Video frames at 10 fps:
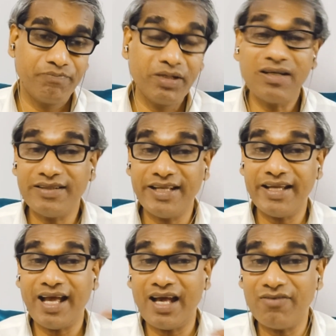But
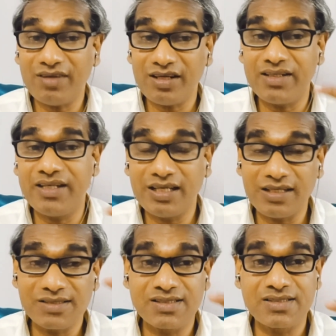they have a
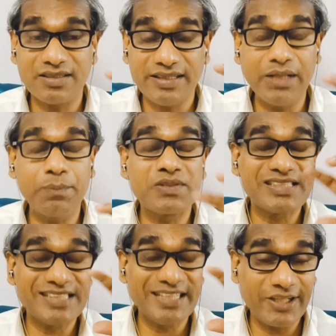deep
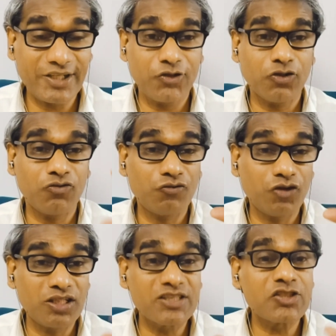secret of
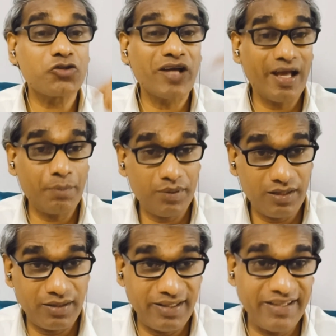what is to
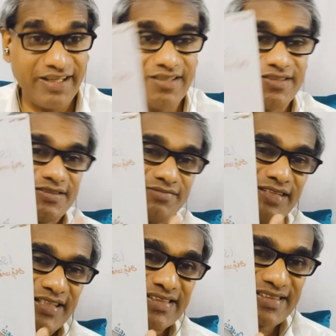happen in the end,
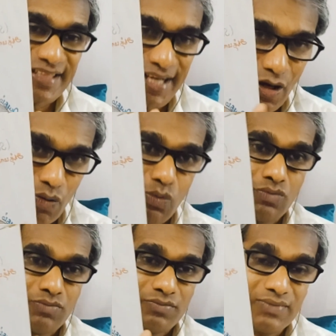that is now.
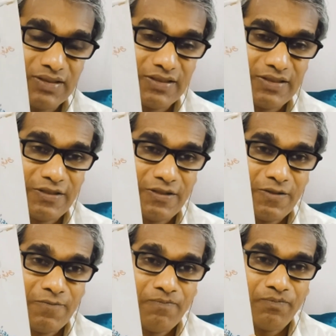
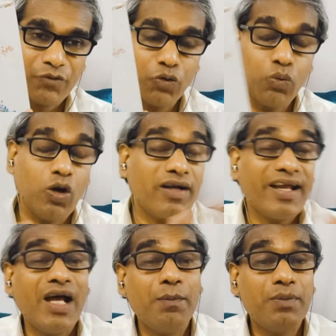So
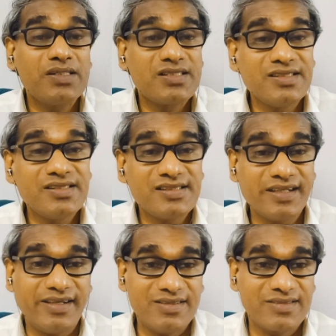what happens
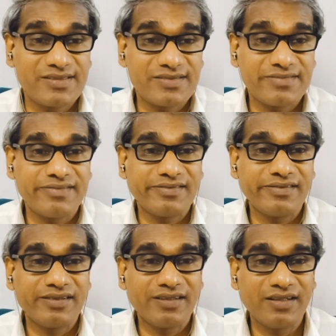inside us,
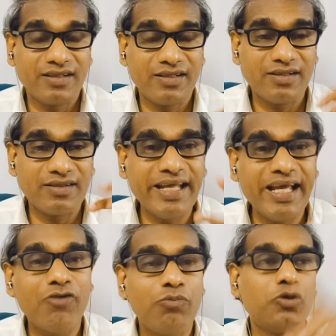
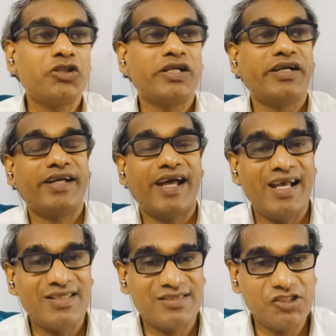they have portrayed
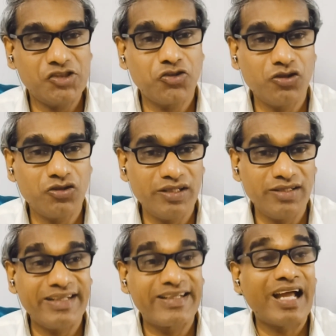as the
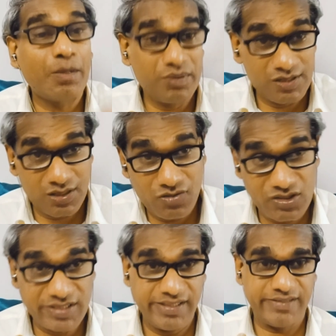story that happens
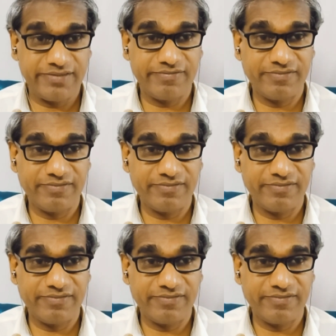outside.